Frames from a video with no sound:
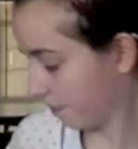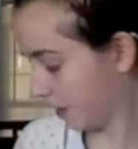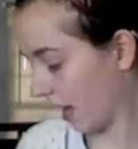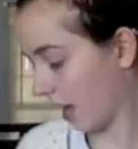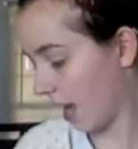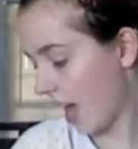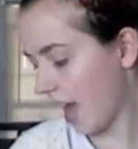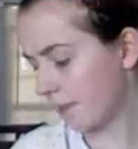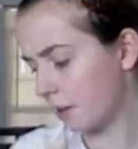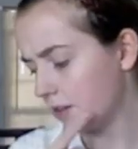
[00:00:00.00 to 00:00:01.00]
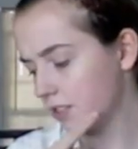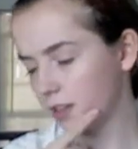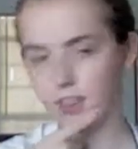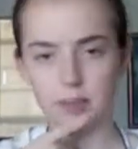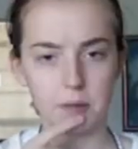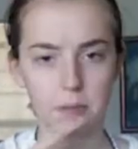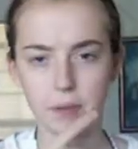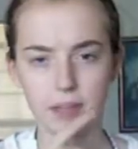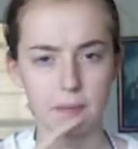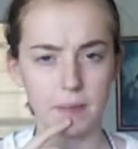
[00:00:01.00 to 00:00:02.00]
yeah. And I'm also thinking about
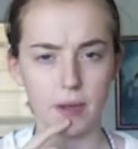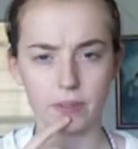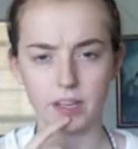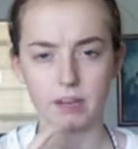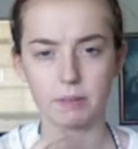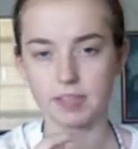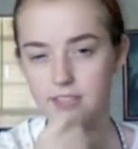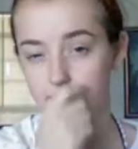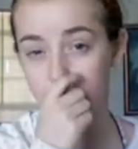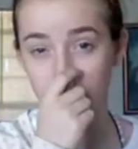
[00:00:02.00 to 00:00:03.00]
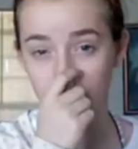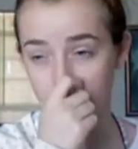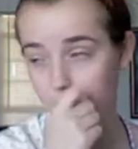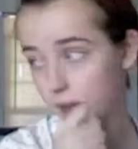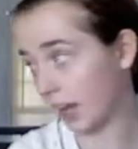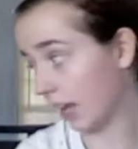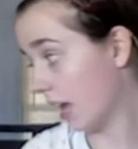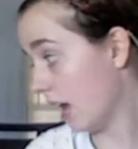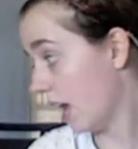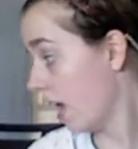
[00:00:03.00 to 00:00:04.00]
putting a mouth on it because I do like my
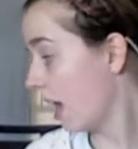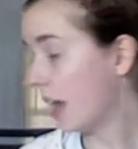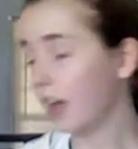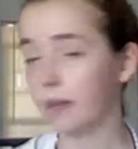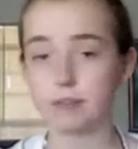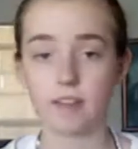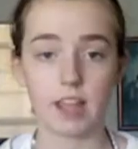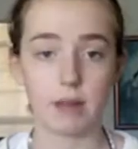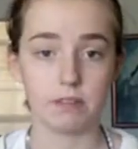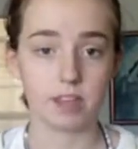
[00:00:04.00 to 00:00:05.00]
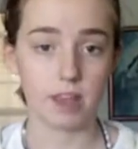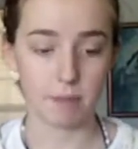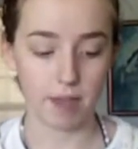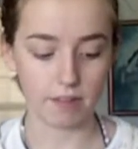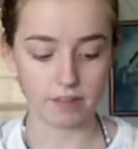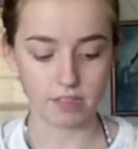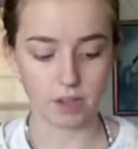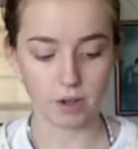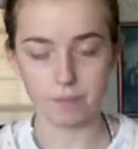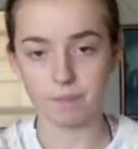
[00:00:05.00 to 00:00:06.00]
stuffed animals have mouths.
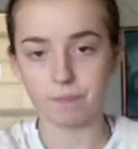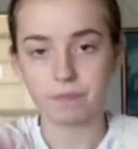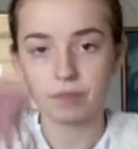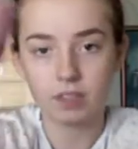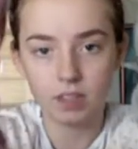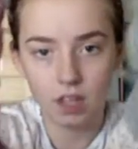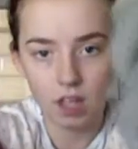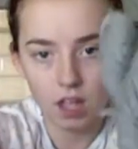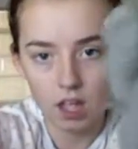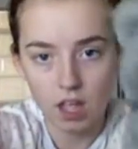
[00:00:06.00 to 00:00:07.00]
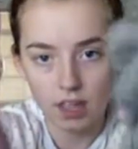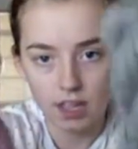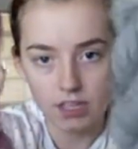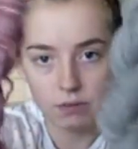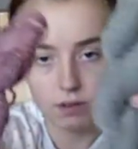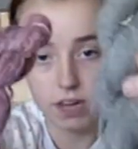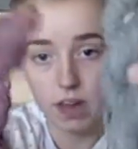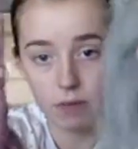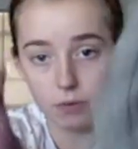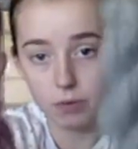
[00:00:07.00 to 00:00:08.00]
So that's what
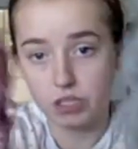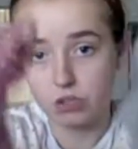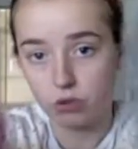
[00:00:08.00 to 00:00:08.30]
I'm going to